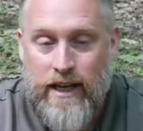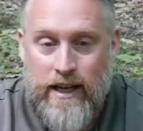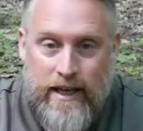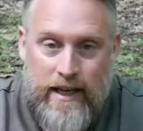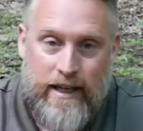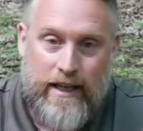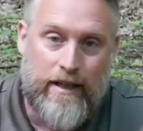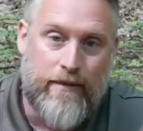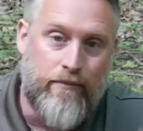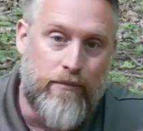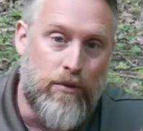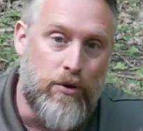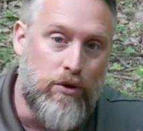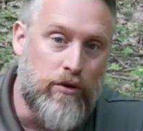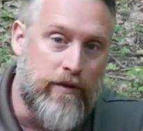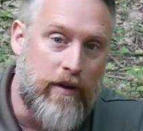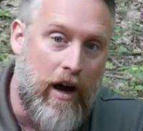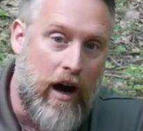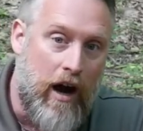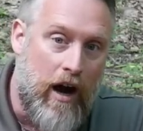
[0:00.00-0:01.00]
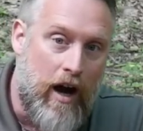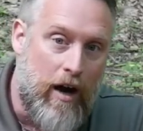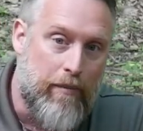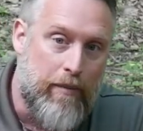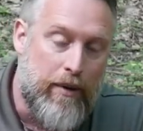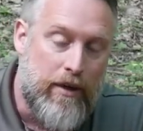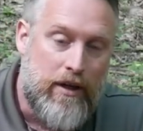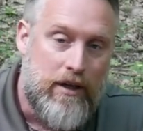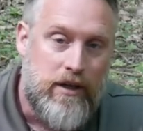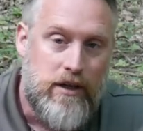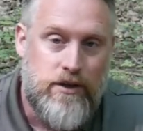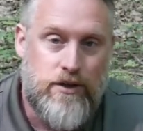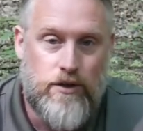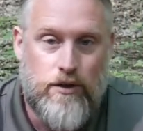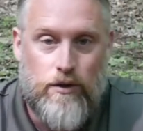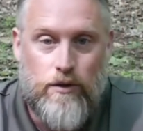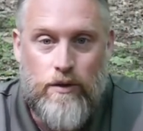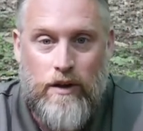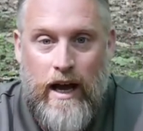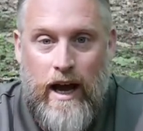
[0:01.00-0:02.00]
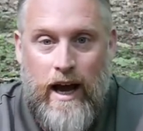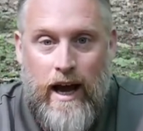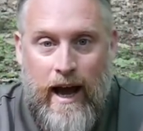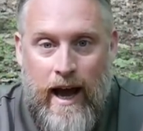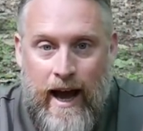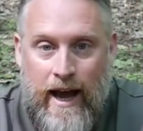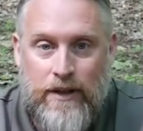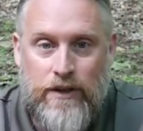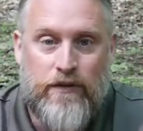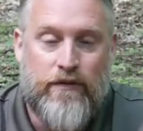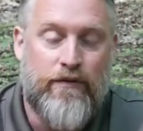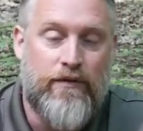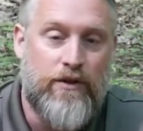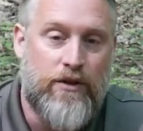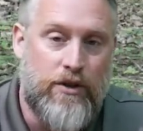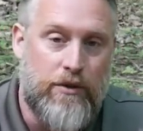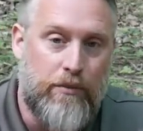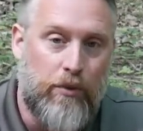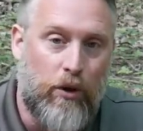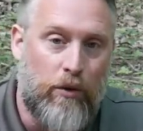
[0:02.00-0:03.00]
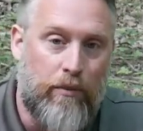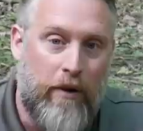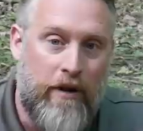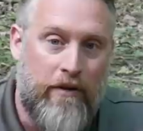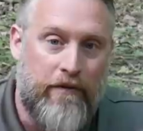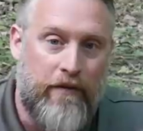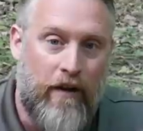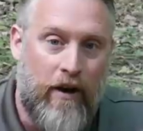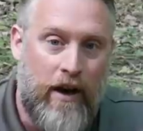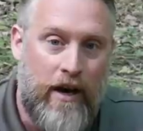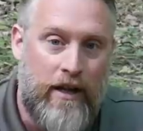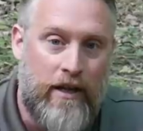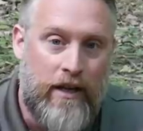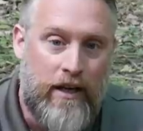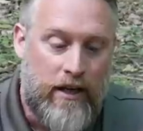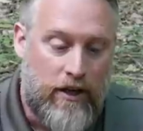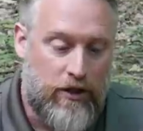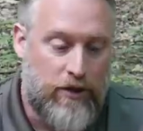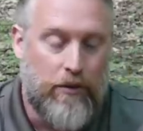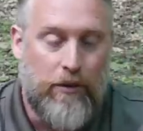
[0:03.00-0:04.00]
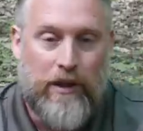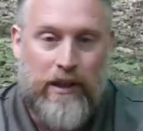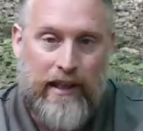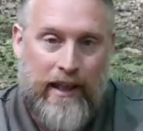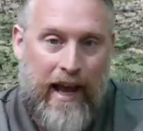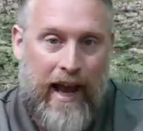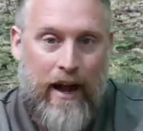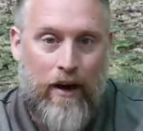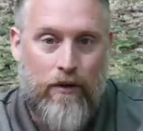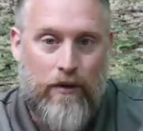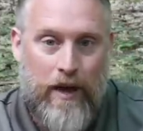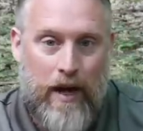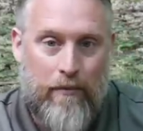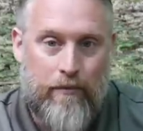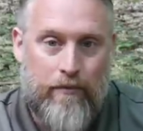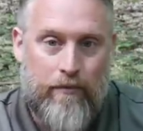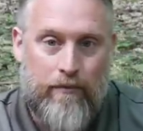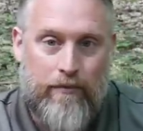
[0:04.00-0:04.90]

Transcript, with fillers: It can move up to add support by fire to allow that